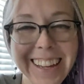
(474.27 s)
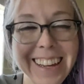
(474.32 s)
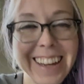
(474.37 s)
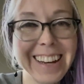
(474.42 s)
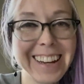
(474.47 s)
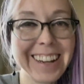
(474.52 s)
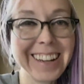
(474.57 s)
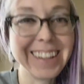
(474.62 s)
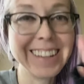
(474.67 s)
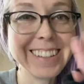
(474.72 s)

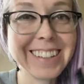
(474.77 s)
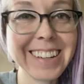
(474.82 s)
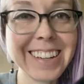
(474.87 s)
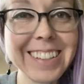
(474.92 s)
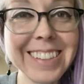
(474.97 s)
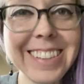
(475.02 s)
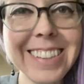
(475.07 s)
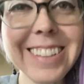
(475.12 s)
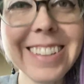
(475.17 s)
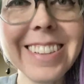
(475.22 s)
All right, guys,
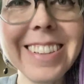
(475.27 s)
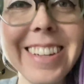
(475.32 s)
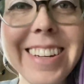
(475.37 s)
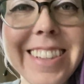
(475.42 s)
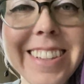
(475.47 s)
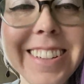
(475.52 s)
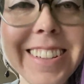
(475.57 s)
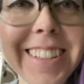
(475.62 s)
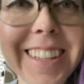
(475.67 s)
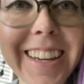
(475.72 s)
see you on the
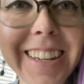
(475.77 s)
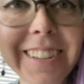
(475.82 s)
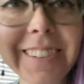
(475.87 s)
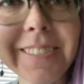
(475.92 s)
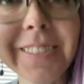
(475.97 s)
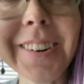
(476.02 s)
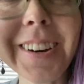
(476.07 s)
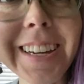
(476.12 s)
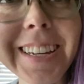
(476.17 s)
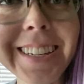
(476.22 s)
other side of
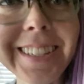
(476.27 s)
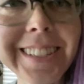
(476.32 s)
quiet